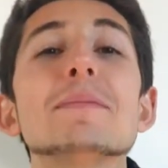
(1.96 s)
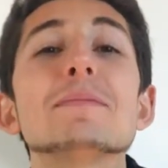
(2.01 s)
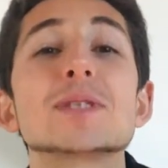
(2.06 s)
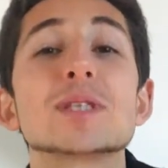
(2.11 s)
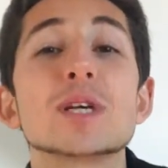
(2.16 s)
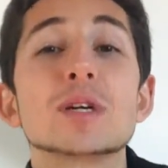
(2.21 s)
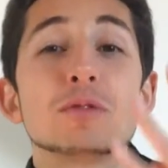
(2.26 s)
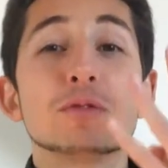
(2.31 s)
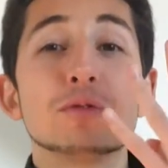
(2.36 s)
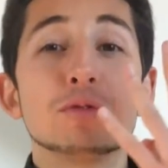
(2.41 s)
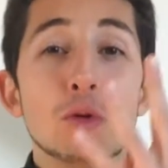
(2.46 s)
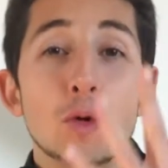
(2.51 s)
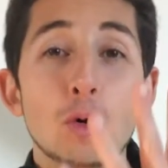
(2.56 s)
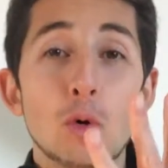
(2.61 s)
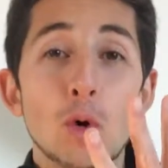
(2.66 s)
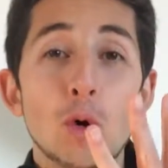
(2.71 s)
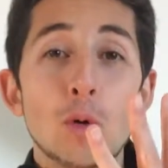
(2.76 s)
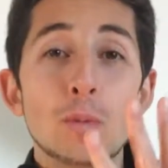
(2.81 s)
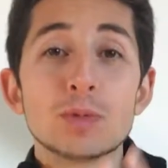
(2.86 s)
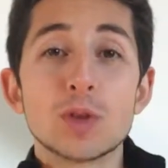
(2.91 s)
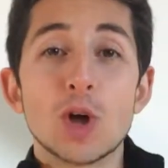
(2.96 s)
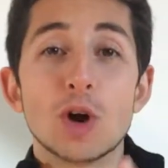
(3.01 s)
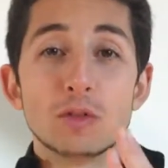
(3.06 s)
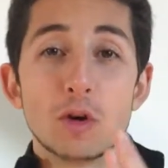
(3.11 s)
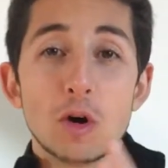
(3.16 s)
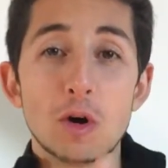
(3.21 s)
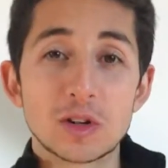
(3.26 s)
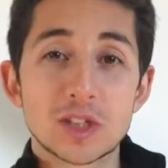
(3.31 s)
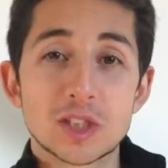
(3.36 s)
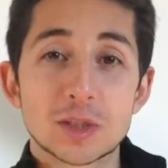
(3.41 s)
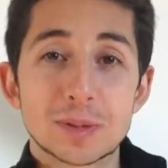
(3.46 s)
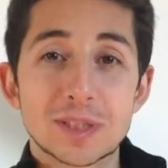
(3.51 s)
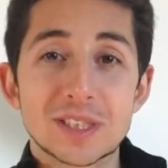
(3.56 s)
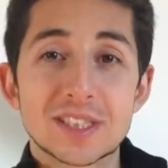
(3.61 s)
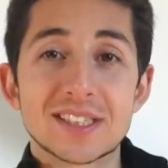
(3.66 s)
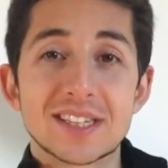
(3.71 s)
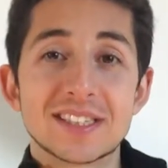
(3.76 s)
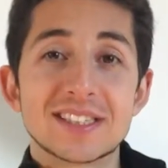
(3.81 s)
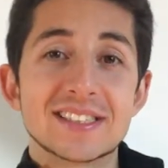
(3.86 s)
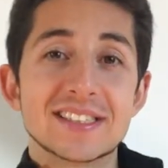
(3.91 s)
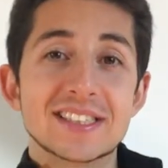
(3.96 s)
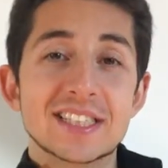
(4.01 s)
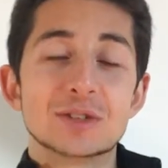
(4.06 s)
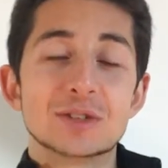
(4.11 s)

to episode 4 of Oxbridge Study